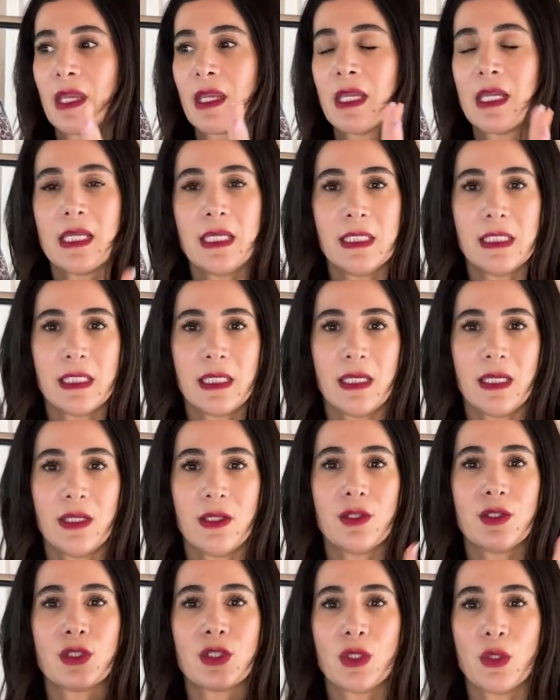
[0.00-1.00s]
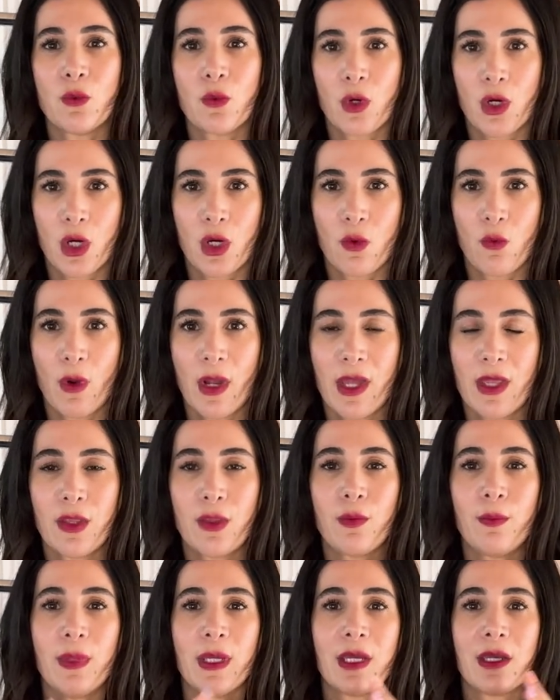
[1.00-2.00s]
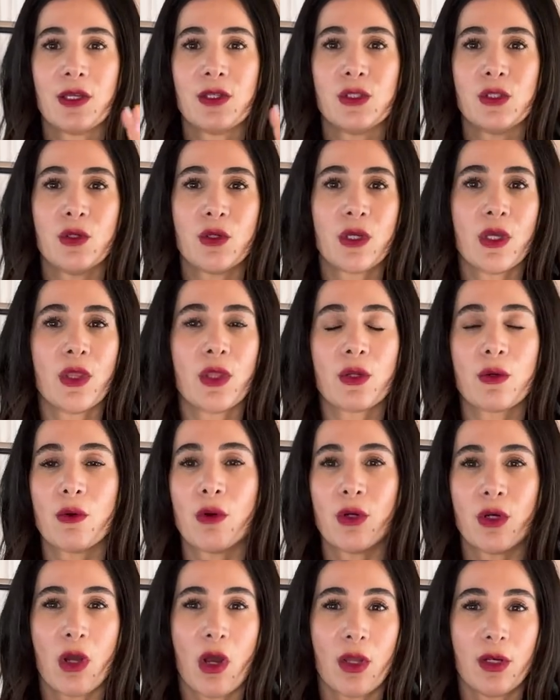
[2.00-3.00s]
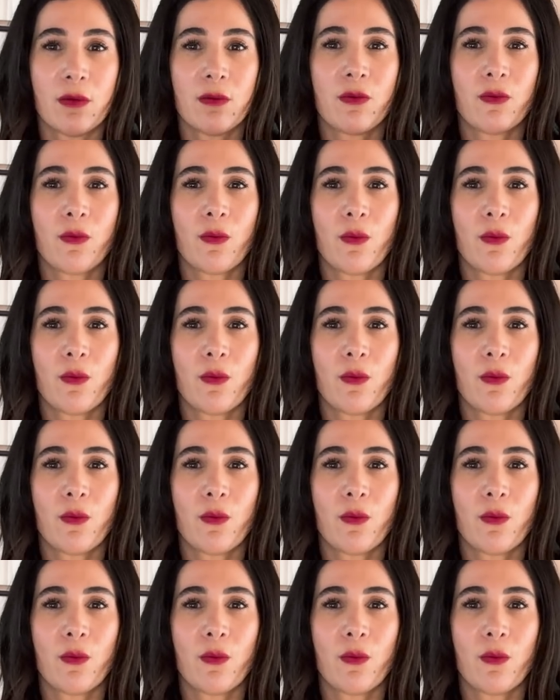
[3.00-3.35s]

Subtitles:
easy to work with because you can throw it on